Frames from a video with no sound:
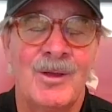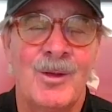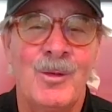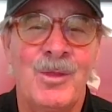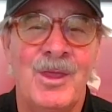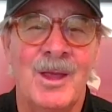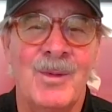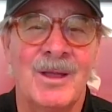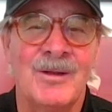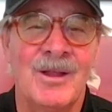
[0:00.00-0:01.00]
The cool thing
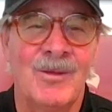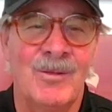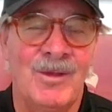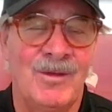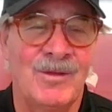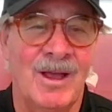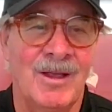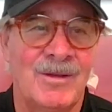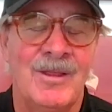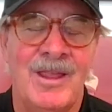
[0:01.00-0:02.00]
about dealing with these
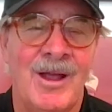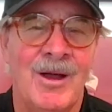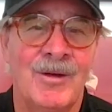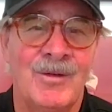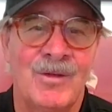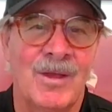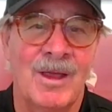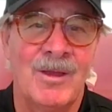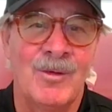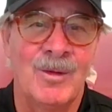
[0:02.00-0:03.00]
guys, they are just
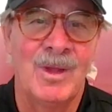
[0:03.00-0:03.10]
like you and